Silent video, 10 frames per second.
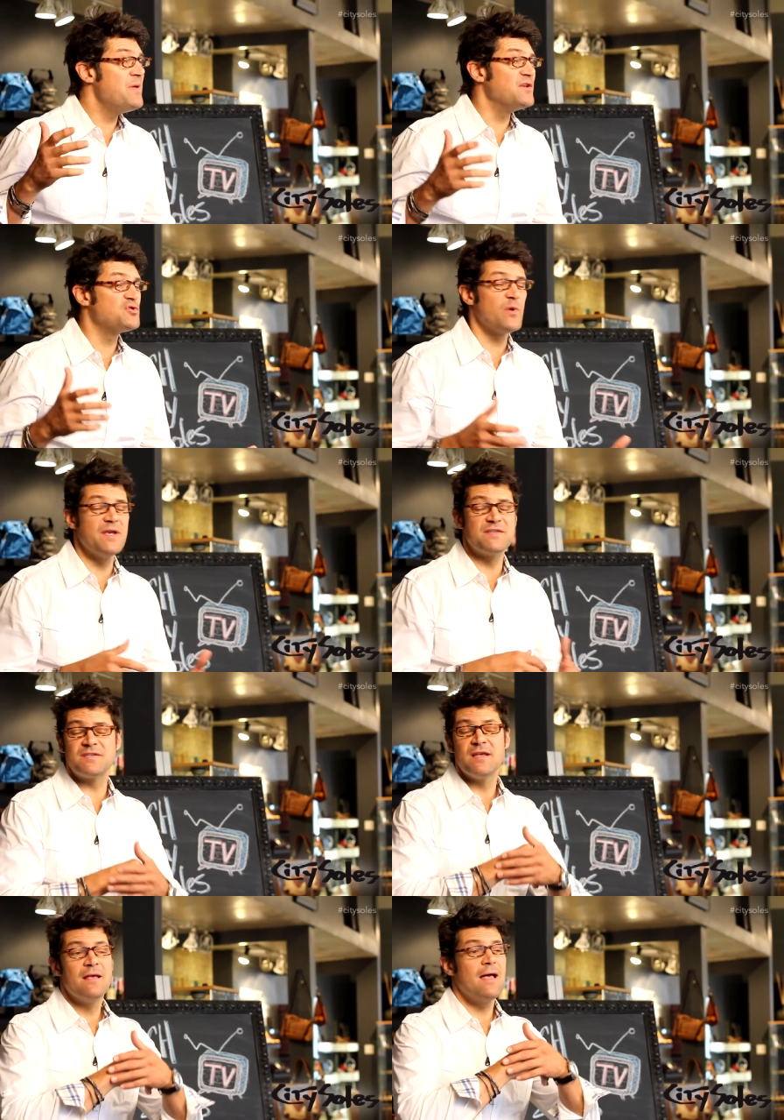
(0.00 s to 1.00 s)

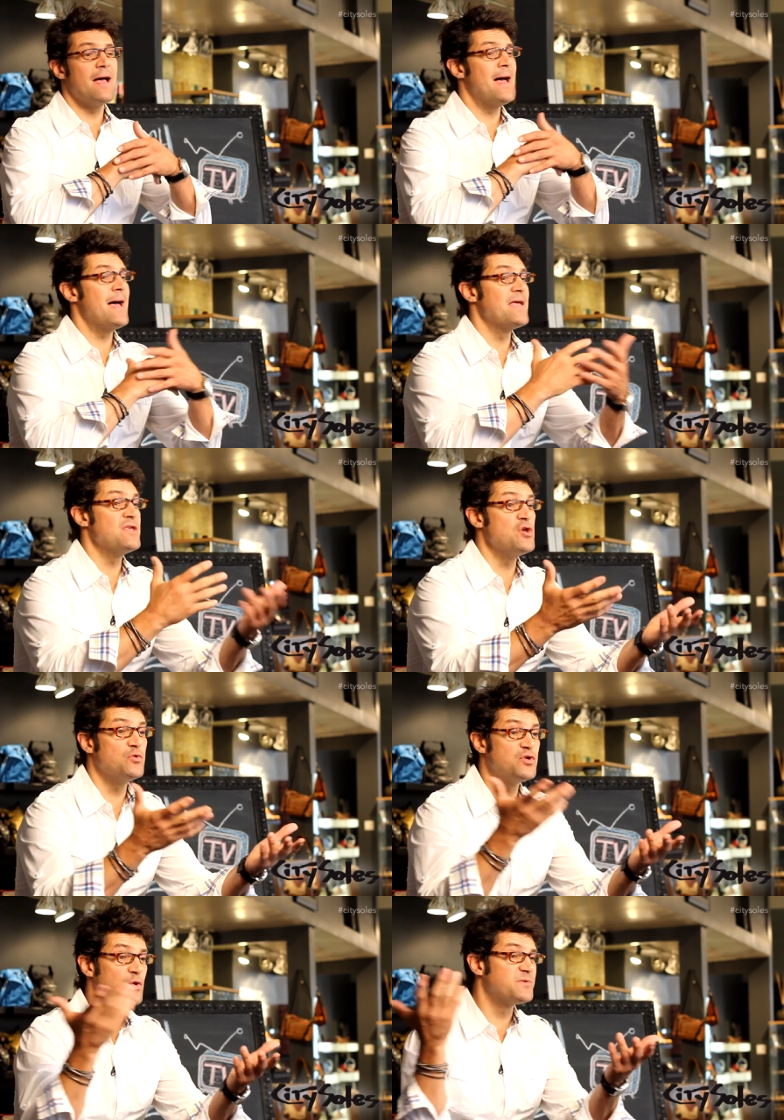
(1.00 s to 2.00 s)
Pinterest, uh,
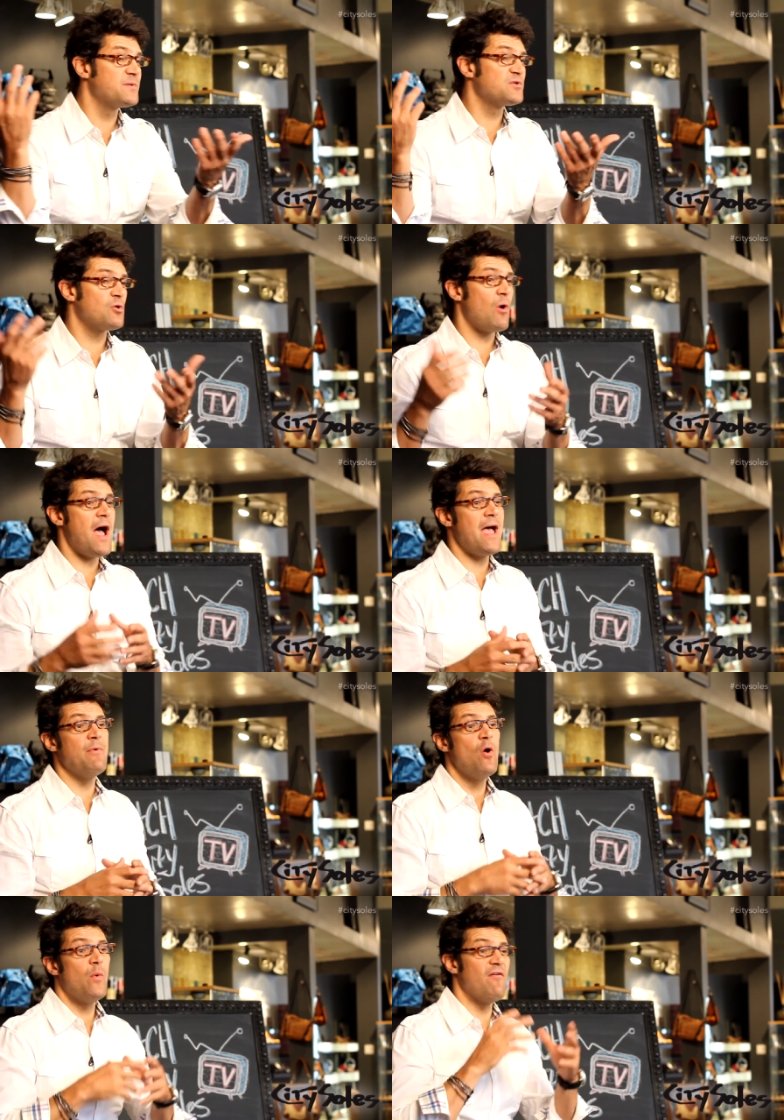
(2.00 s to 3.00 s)
YouTube
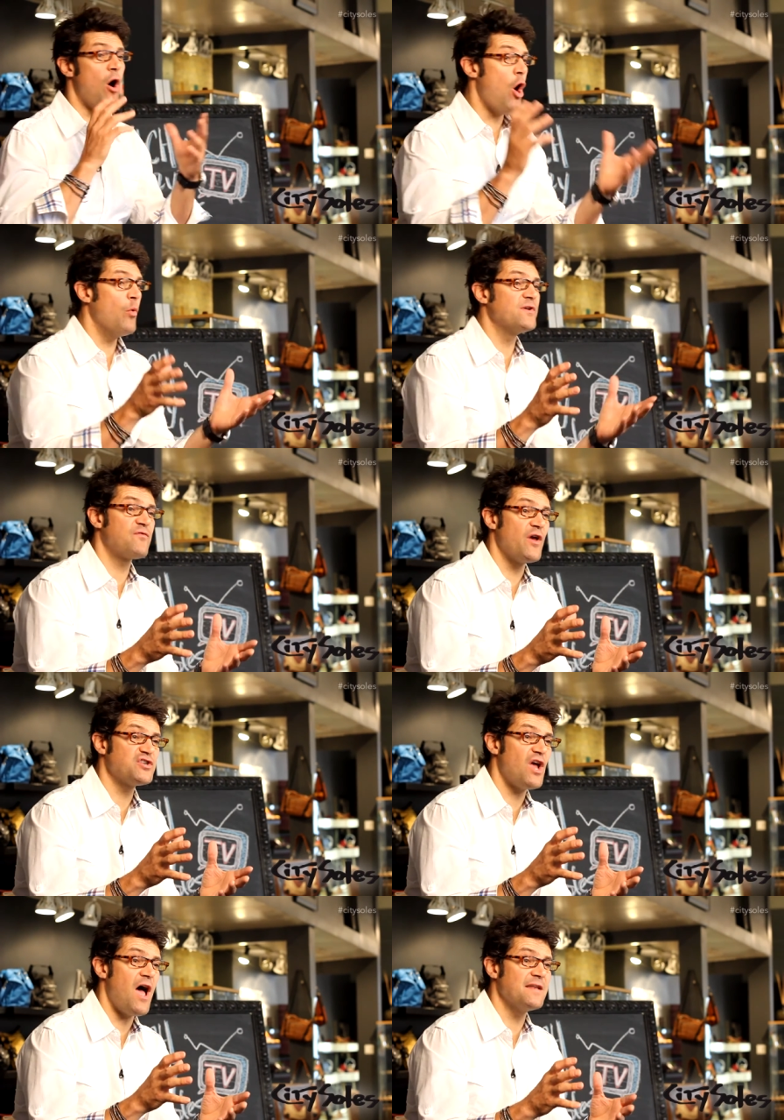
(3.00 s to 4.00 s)
subscribe. We have always
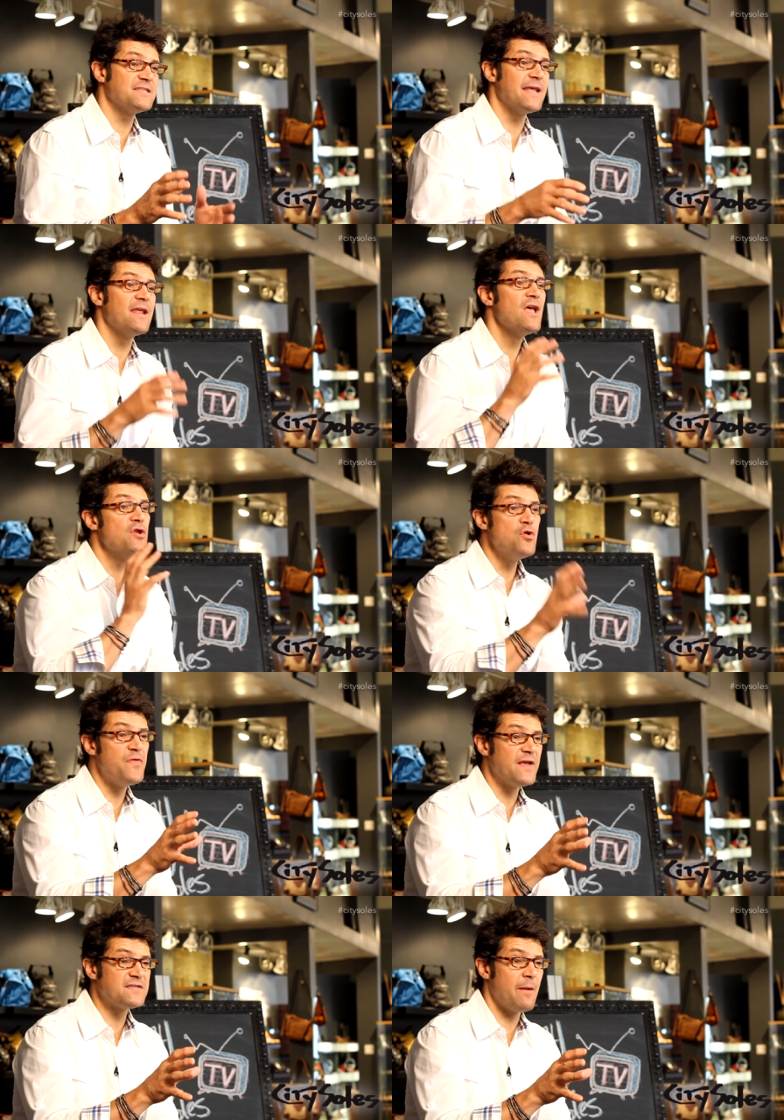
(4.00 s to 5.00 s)
fresh content, new
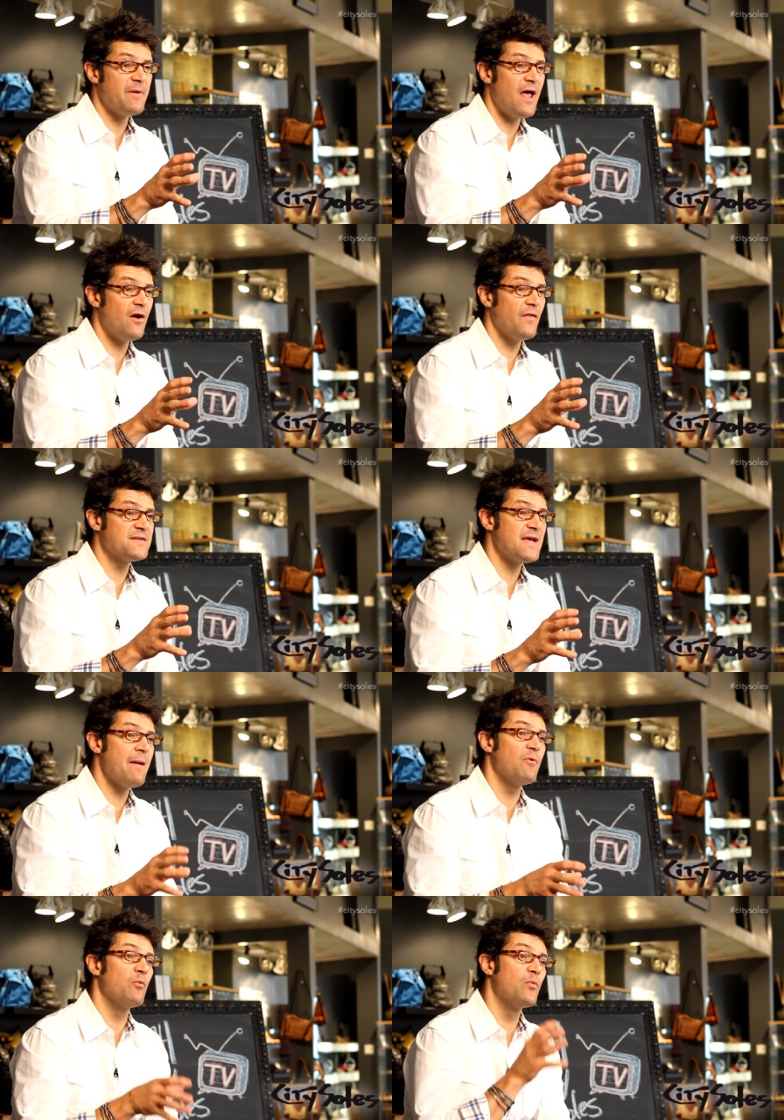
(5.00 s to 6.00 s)
things coming out all the
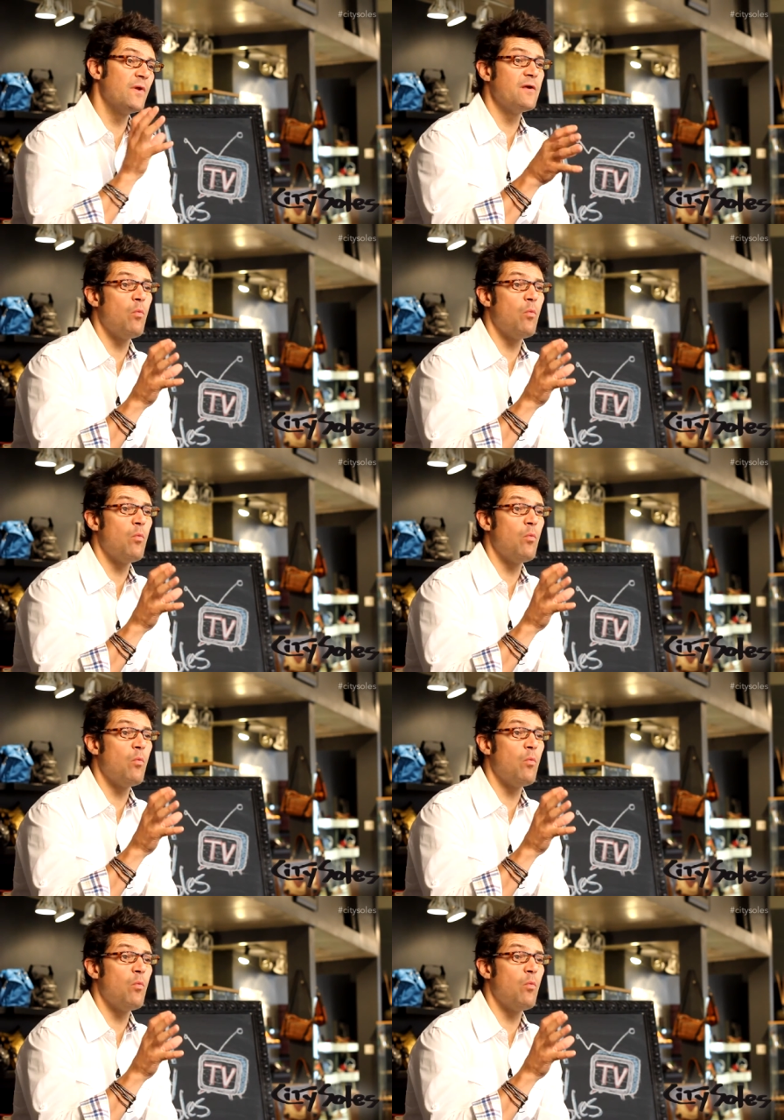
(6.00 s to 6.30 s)
time. We really